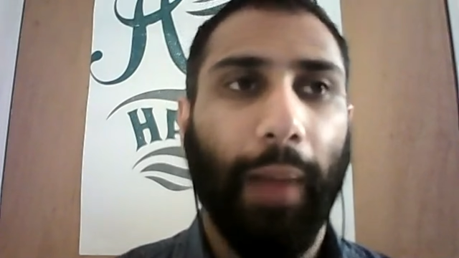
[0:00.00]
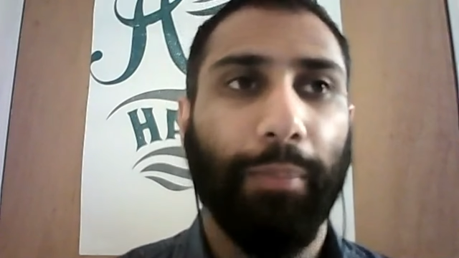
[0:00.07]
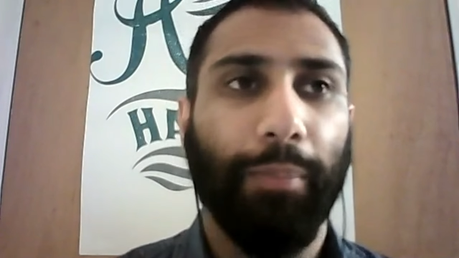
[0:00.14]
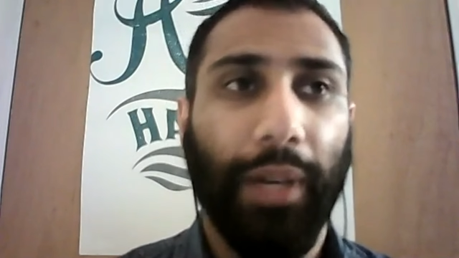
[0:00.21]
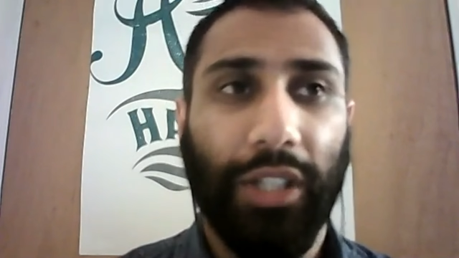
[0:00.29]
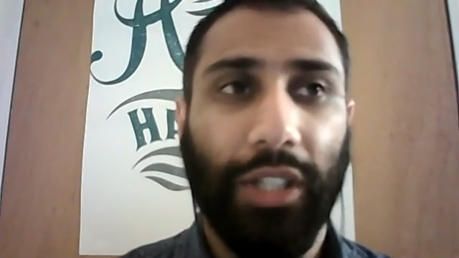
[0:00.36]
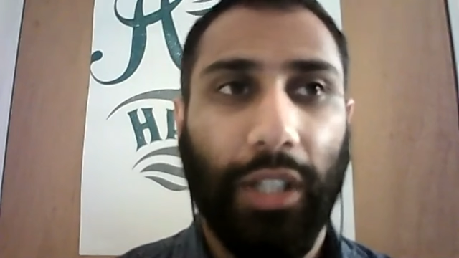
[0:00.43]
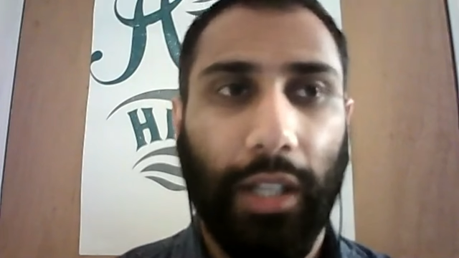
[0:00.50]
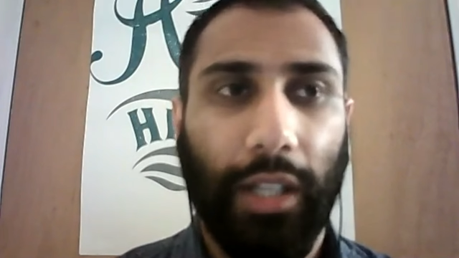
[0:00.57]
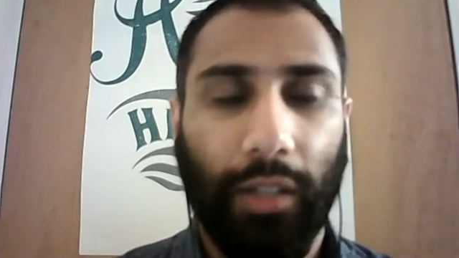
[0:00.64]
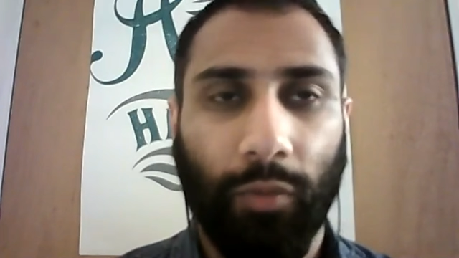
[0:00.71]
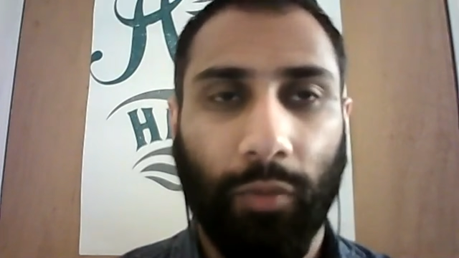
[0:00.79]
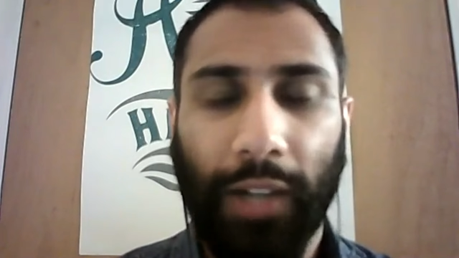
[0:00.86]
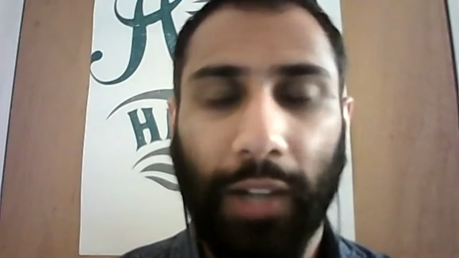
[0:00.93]
Uh, but
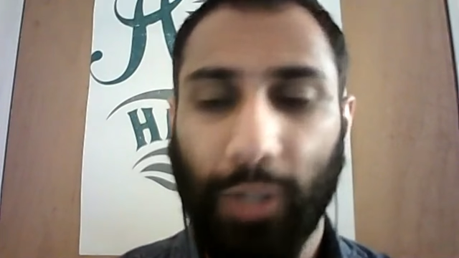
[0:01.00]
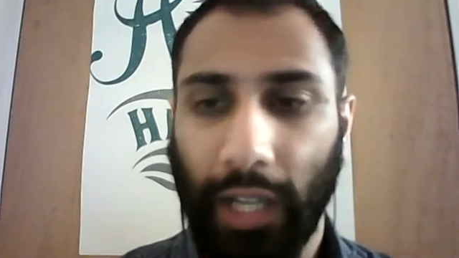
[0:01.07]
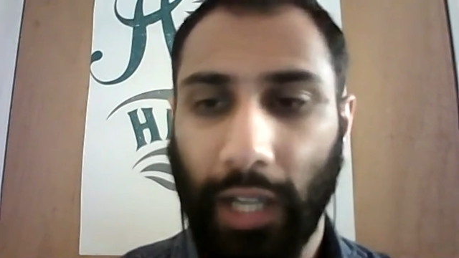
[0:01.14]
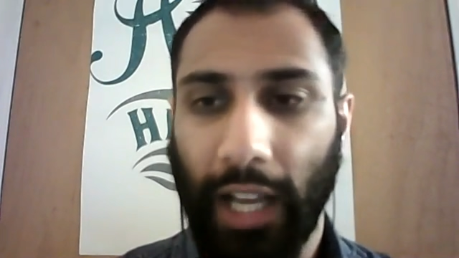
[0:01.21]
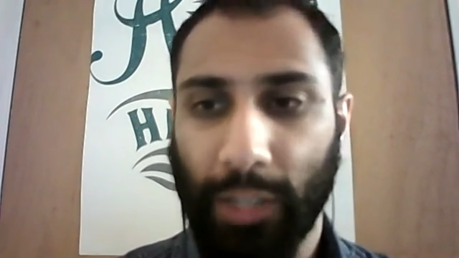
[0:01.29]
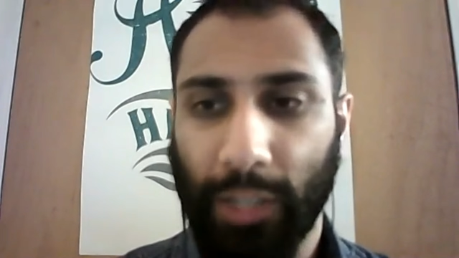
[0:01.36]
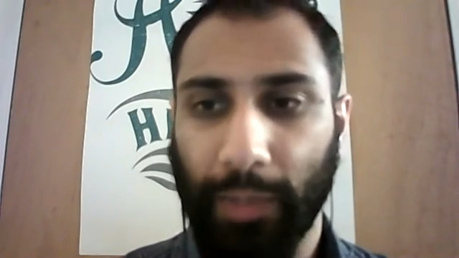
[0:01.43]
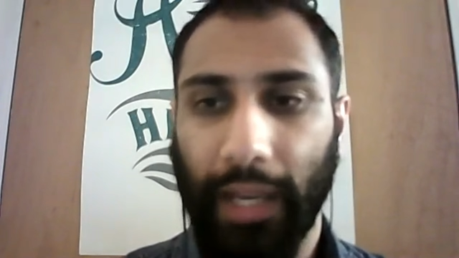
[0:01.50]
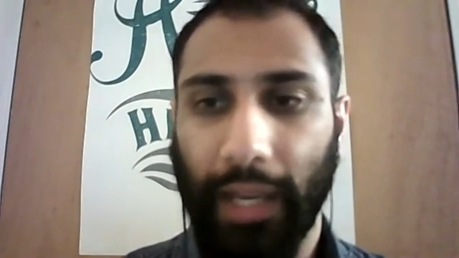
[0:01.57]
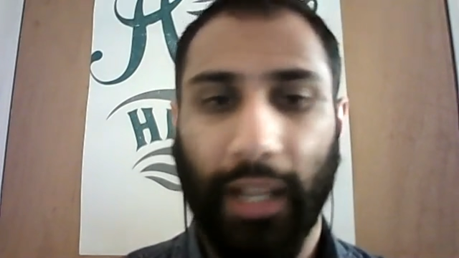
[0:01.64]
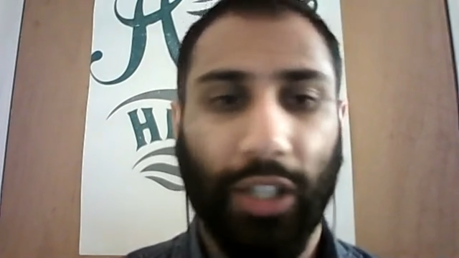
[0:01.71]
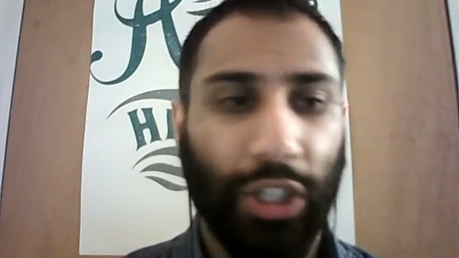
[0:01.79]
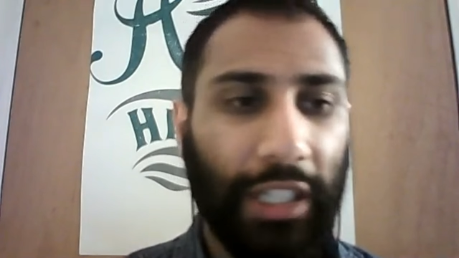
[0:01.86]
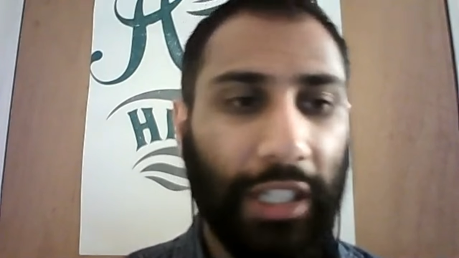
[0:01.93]
right to the last
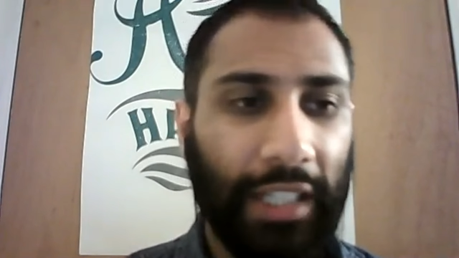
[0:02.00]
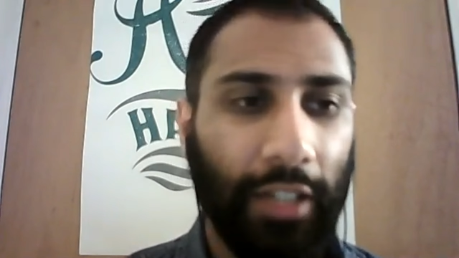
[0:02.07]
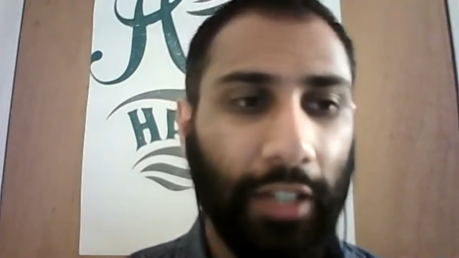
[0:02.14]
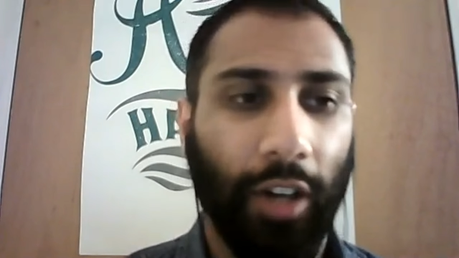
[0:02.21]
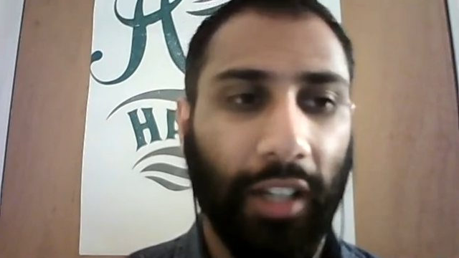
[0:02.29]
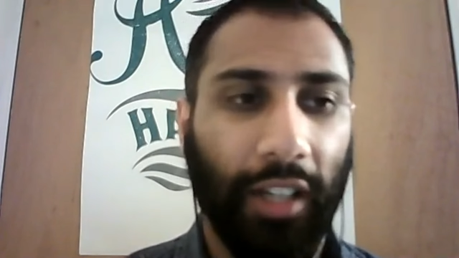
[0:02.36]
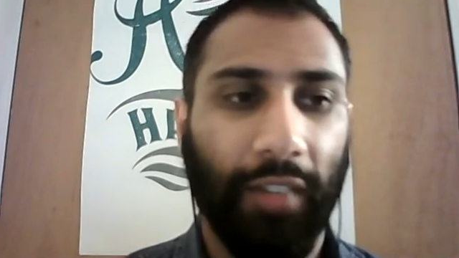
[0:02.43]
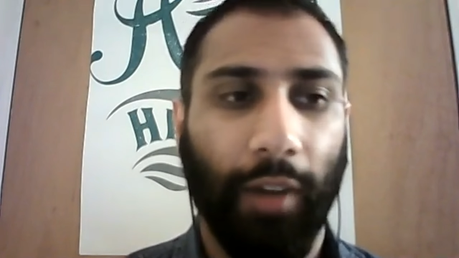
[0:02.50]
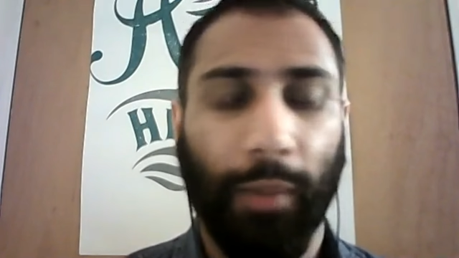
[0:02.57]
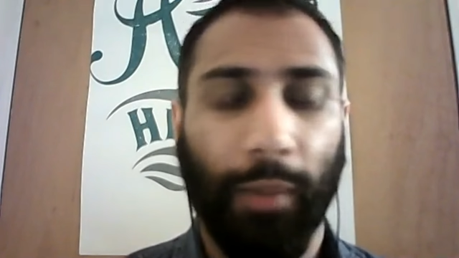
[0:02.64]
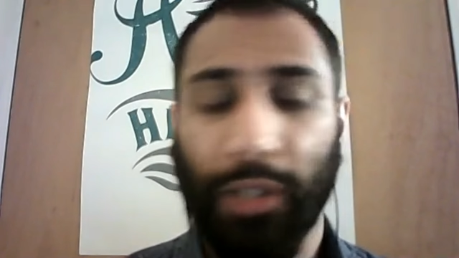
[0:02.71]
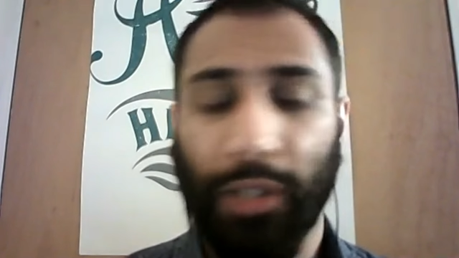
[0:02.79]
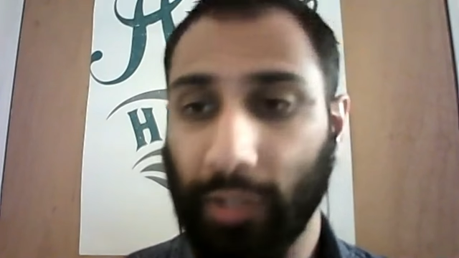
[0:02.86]
minute, she did not give up.